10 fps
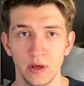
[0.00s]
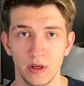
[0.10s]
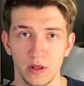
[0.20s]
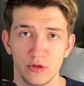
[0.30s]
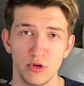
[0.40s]

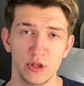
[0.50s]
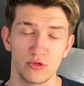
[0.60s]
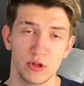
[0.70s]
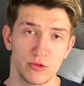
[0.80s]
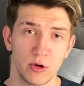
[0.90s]
In
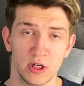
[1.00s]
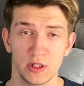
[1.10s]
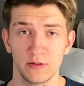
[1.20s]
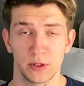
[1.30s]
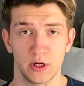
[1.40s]
2021,
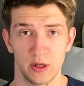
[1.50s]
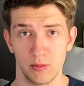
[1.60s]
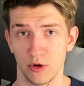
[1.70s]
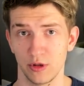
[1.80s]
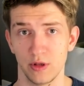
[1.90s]
after I
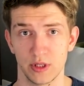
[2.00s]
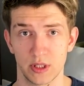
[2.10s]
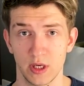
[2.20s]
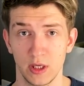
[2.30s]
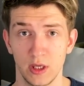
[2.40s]
bought this
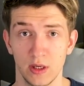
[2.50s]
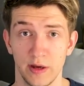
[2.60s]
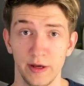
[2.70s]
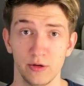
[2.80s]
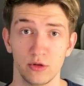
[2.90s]
thingy,
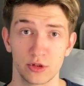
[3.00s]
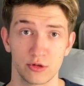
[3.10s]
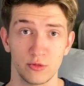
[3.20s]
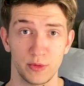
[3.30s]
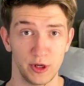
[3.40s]
I
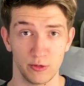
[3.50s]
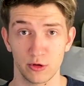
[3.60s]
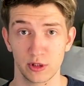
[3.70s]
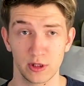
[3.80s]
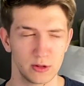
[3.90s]
also
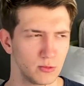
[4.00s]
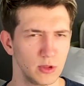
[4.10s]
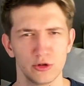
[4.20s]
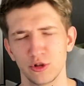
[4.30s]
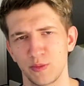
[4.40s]
pre-ordered,
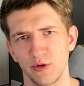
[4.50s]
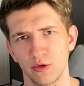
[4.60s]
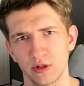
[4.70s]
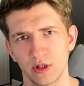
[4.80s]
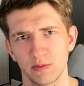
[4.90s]
well not
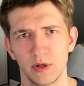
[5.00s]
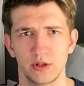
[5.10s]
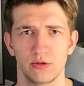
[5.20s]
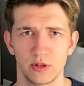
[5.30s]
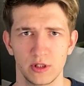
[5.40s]
pre-ordered, but
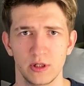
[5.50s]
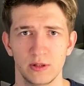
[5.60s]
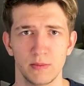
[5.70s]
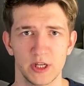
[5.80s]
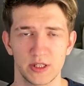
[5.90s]
ordered
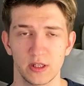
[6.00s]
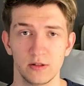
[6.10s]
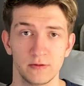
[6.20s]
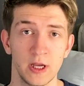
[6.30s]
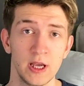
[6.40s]

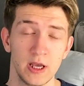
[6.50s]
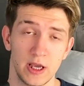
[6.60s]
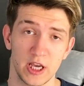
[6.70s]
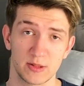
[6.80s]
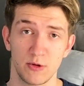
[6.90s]
myself
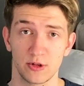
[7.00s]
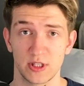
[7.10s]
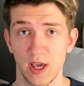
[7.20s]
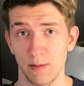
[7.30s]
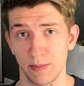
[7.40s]
Xbox
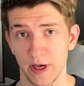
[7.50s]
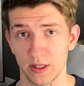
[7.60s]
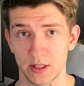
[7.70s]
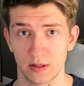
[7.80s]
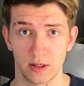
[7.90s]
Game
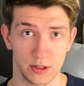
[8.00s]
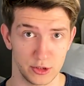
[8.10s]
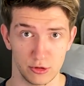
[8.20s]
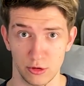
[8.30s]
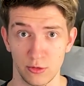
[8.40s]
Pass, cause
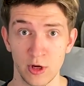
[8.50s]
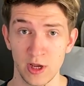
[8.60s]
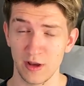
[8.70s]
you know,